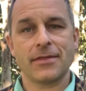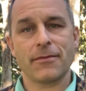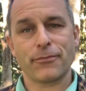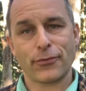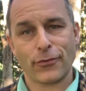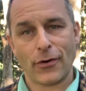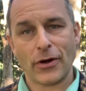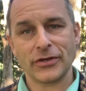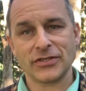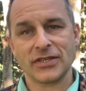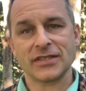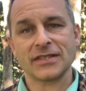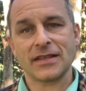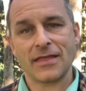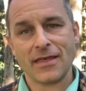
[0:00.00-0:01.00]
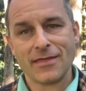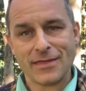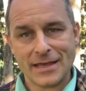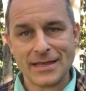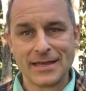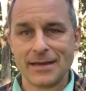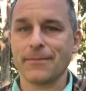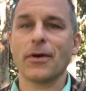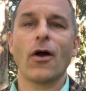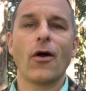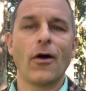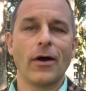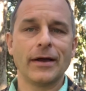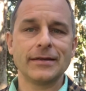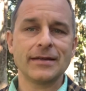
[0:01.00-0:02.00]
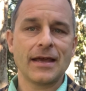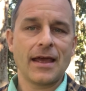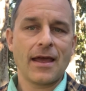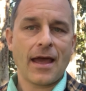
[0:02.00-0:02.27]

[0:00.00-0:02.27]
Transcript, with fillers: the process and the thinking behind